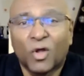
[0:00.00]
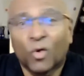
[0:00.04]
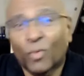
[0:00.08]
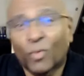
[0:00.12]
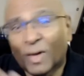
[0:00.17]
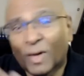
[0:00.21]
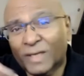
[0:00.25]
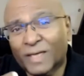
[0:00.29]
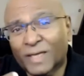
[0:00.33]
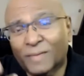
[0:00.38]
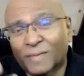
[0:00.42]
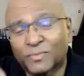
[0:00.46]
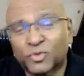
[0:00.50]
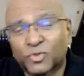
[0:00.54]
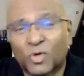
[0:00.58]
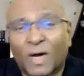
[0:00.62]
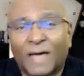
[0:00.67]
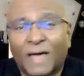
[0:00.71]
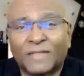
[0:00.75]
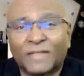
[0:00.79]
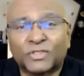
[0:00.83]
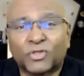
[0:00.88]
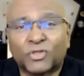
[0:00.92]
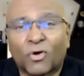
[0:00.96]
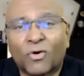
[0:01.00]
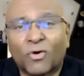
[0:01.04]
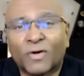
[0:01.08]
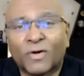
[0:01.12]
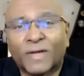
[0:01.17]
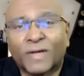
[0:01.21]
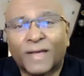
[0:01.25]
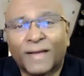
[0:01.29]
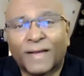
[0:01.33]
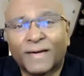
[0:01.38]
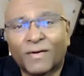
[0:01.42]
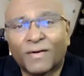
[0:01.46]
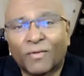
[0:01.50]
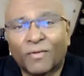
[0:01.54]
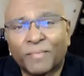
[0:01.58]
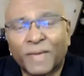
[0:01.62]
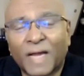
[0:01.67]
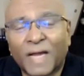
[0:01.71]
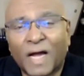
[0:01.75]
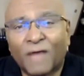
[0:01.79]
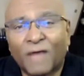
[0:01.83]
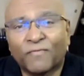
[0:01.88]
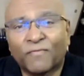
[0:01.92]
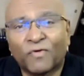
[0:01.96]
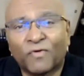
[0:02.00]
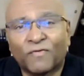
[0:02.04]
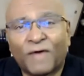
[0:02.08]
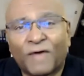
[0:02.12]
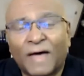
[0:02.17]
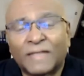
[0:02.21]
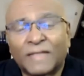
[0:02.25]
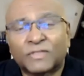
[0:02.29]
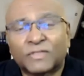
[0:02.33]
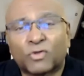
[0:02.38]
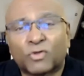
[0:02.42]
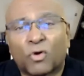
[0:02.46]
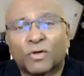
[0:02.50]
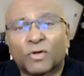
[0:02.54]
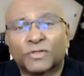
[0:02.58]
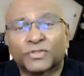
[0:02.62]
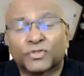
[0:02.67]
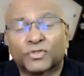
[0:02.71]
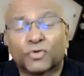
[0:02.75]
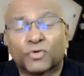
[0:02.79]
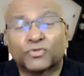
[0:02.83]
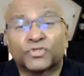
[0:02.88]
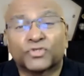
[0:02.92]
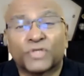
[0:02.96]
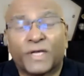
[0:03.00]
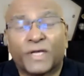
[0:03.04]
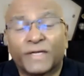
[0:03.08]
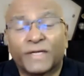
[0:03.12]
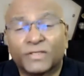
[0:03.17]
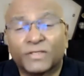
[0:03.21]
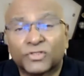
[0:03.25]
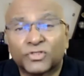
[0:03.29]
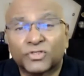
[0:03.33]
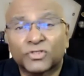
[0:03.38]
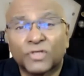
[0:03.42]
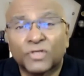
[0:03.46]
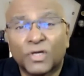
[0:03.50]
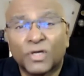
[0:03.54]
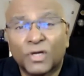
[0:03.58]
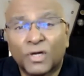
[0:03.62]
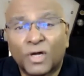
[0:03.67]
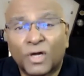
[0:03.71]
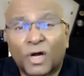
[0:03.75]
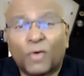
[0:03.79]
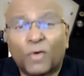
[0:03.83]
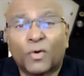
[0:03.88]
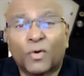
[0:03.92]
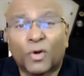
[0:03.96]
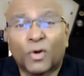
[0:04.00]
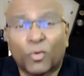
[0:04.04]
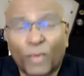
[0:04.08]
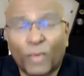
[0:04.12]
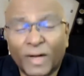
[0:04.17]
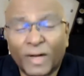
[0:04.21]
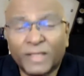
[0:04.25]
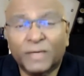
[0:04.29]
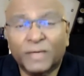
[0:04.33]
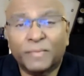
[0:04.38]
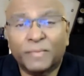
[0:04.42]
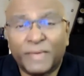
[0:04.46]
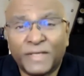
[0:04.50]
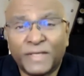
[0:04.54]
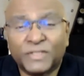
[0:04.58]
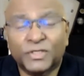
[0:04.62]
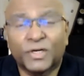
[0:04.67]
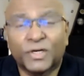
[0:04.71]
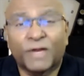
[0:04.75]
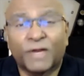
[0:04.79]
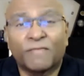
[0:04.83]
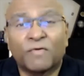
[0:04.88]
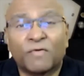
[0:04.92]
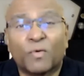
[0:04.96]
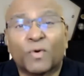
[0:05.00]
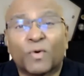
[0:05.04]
Welcome to HEARTtalk, and on behalf of HEARTtalk Associates, I want to welcome each and every